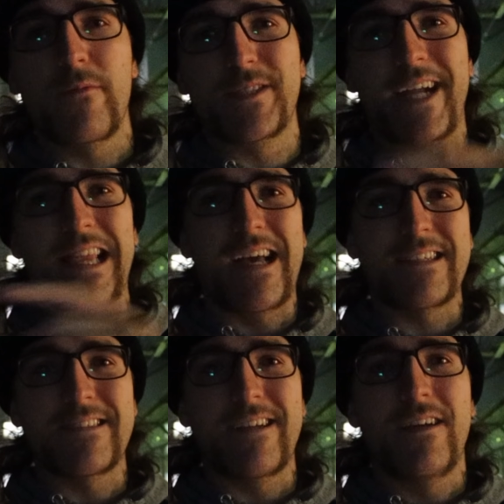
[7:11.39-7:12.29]
We skated
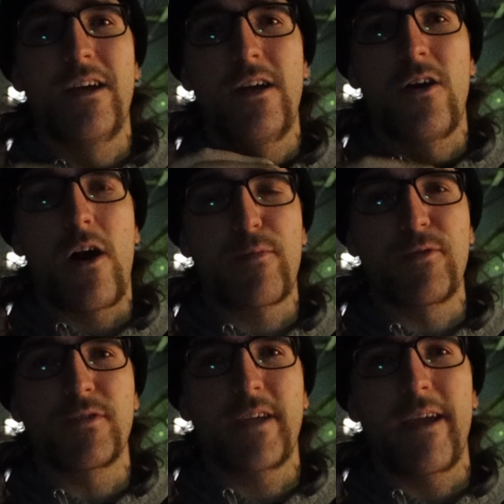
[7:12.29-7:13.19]
last night.
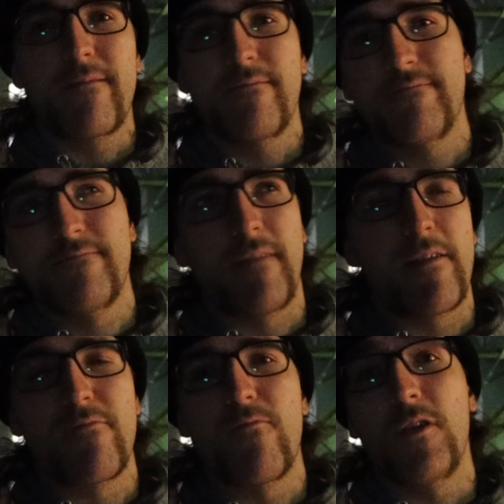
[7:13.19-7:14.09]
Optional skate. I
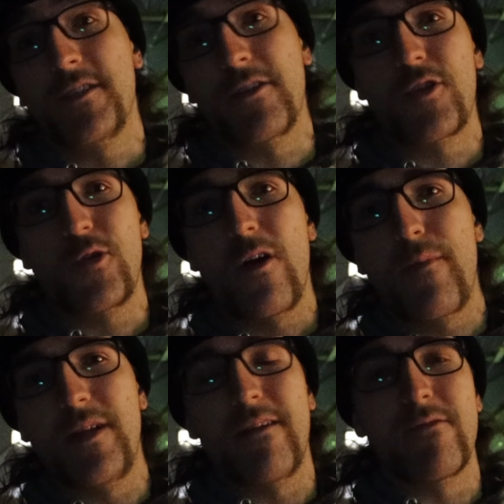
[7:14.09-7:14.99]
wasn't going to show up,
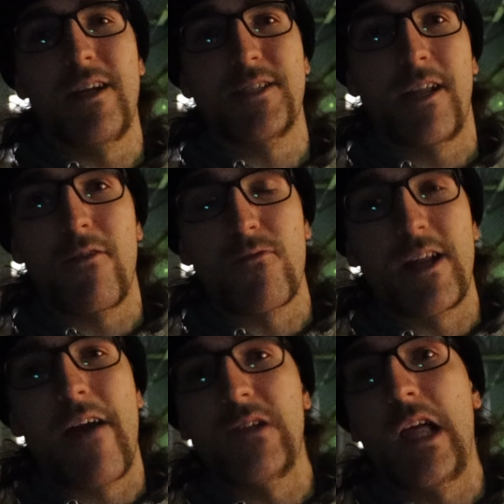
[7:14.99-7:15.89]
but then I realized I don't
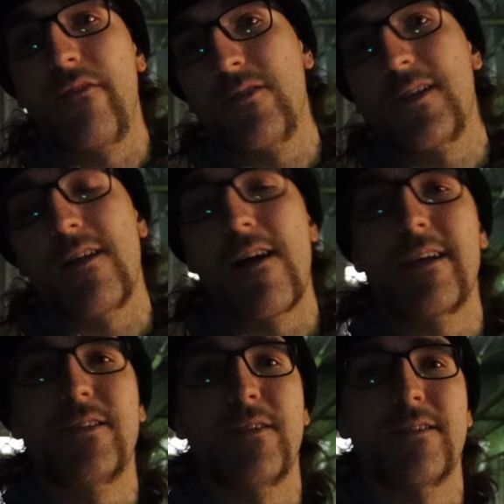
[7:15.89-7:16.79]
really have a life outside of
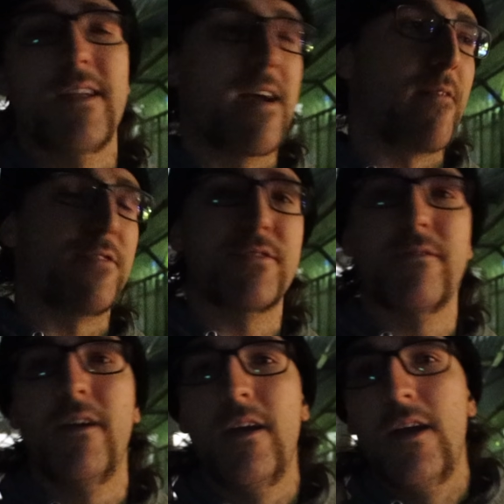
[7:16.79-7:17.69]
hockey, so I said, I'll just
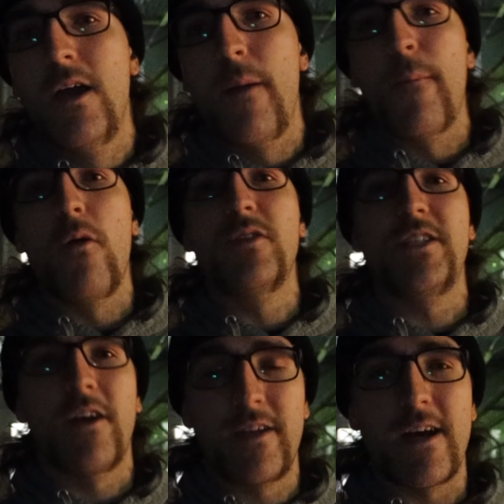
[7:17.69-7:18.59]

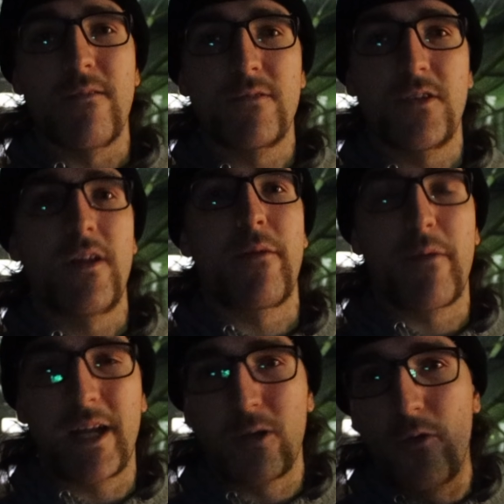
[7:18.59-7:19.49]
mosey on down. So anyway,
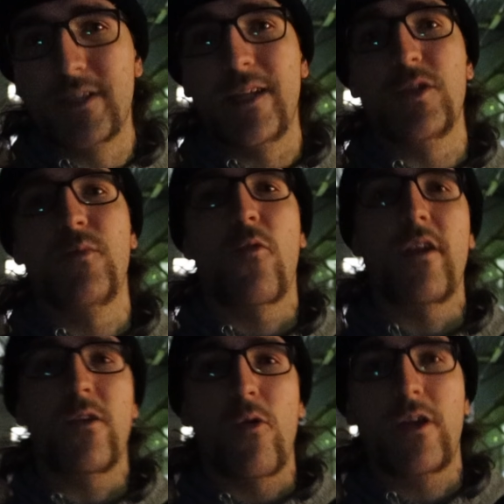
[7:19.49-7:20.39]
we got a goalie skate this
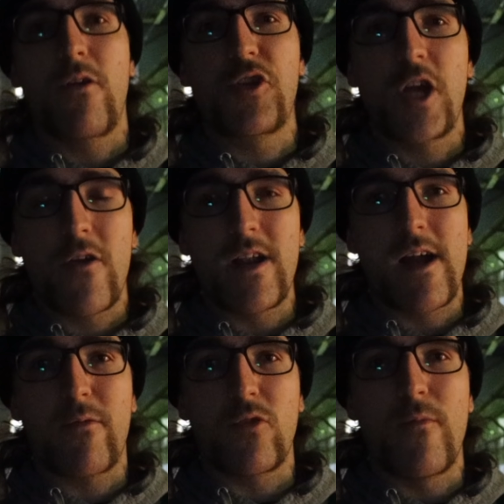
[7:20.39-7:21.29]
morning. Goalie coach Harry and
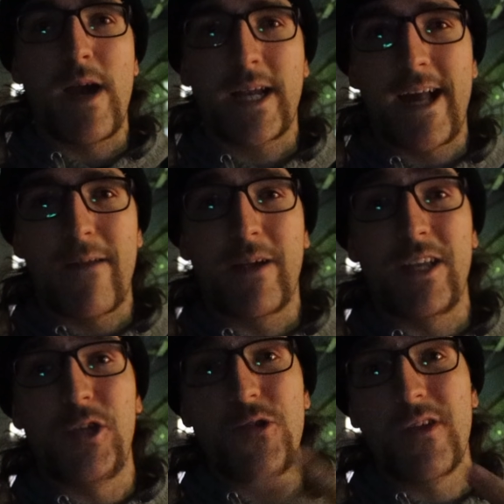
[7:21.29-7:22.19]
I, we're going back at it. We
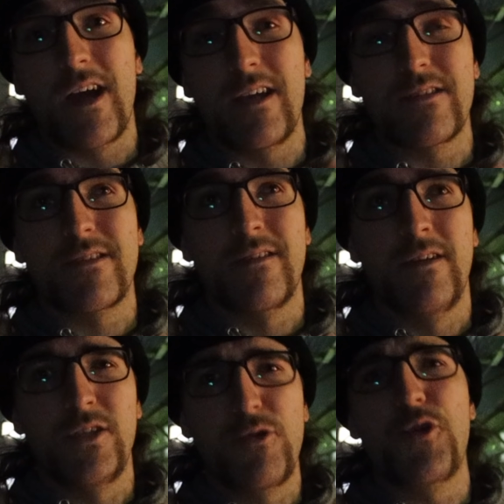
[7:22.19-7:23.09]
got two
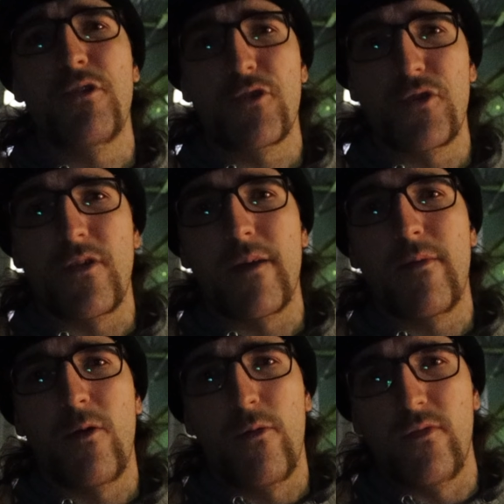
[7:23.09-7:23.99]
shooters showing up,
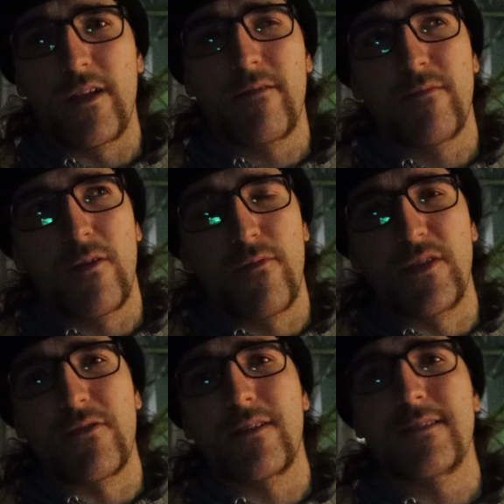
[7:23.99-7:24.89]
hopefully. Hopefully
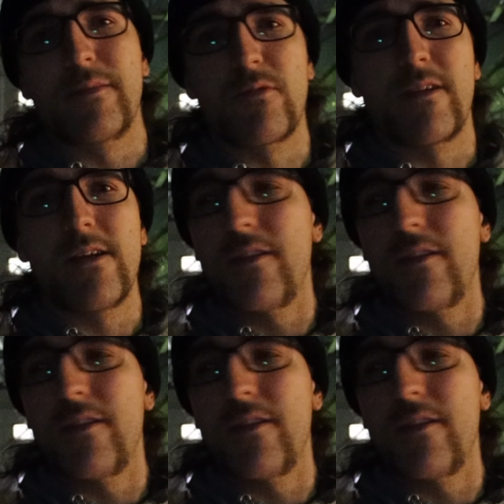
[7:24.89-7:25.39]
they're not sleeping right now.